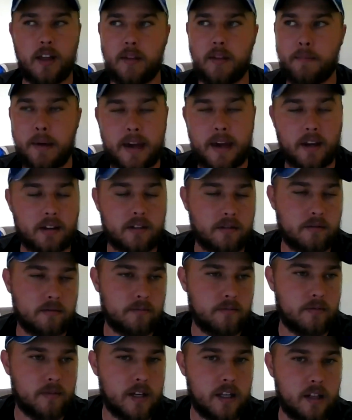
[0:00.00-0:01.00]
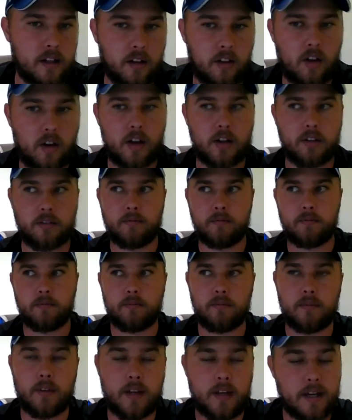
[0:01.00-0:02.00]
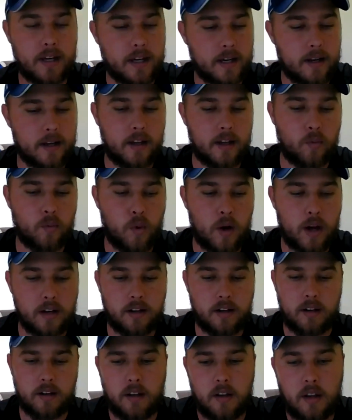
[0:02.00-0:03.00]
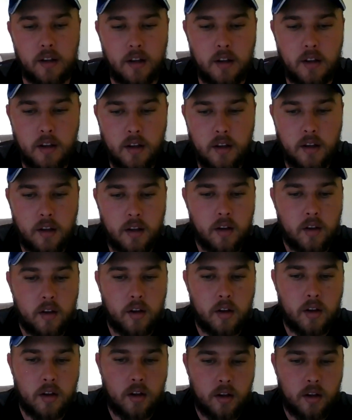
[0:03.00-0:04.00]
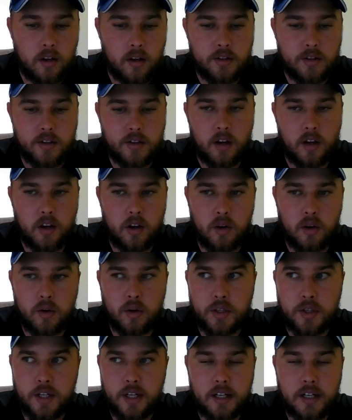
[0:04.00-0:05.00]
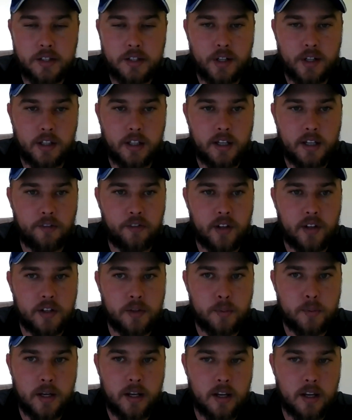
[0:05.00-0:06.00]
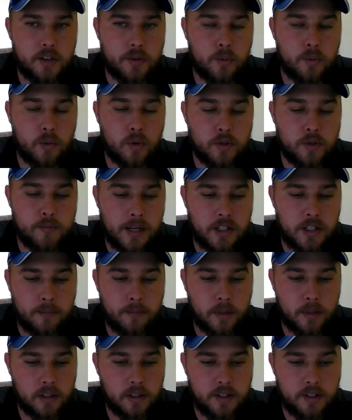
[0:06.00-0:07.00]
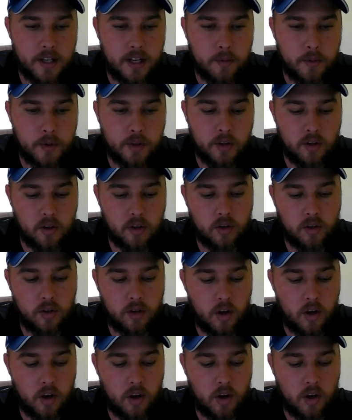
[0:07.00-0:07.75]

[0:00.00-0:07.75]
the back hit the line and won. So she needs to lift as we head towards Magic Millions Day with her,